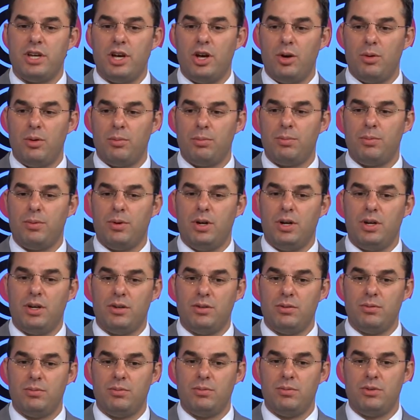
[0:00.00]
help
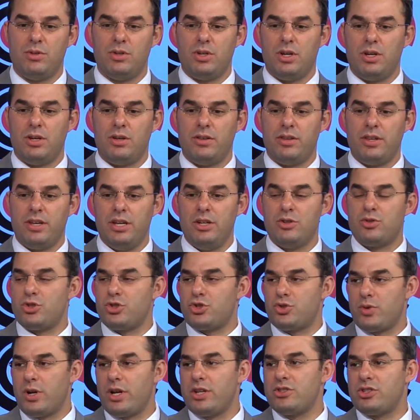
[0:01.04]
the
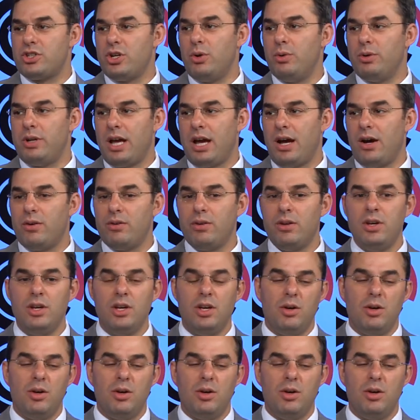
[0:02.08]
interest rates go down.